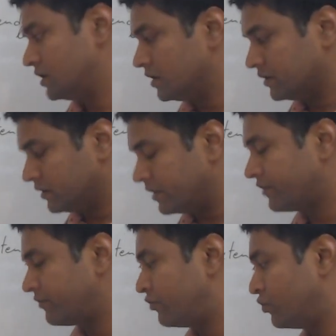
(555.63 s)

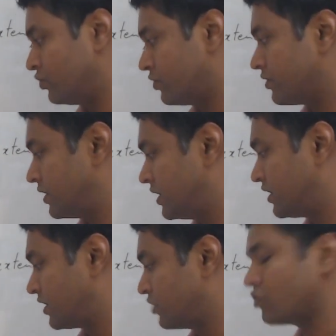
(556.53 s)
Therefore, it
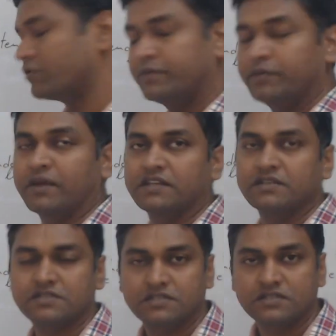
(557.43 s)
cannot be
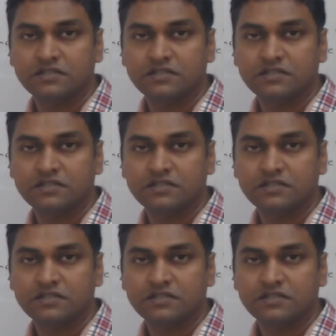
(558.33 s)
minus.